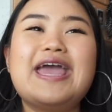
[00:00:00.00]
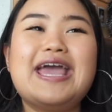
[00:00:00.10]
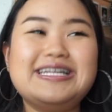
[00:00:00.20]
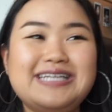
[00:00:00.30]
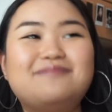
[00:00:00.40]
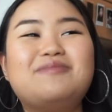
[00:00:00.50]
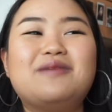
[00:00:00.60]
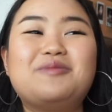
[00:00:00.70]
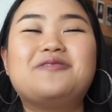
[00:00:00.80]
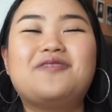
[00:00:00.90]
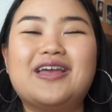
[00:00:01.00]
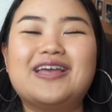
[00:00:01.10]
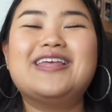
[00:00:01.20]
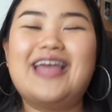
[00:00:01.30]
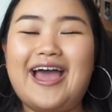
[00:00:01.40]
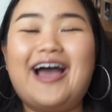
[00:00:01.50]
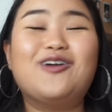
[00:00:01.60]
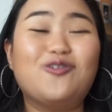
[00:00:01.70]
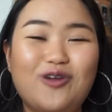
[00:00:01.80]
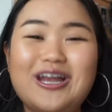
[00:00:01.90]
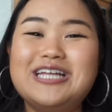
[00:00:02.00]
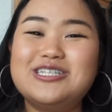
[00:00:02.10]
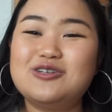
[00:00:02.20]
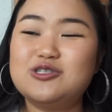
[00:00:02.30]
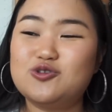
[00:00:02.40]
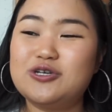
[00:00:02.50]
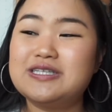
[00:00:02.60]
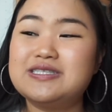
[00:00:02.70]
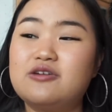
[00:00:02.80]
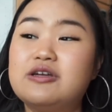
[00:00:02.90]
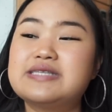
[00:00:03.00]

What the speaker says: it did make me think, yeah, I really do enjoy the series.